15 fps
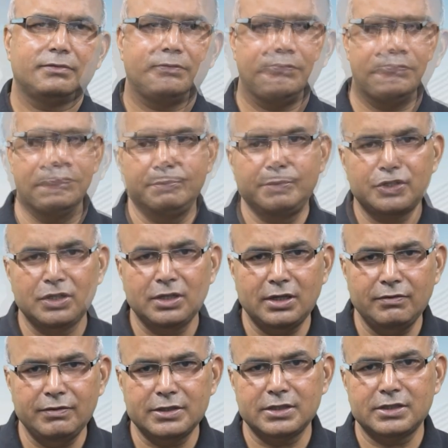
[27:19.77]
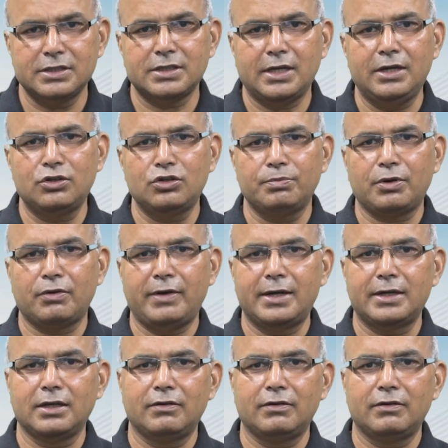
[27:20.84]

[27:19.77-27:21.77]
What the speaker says: And the machinery which is designed to provide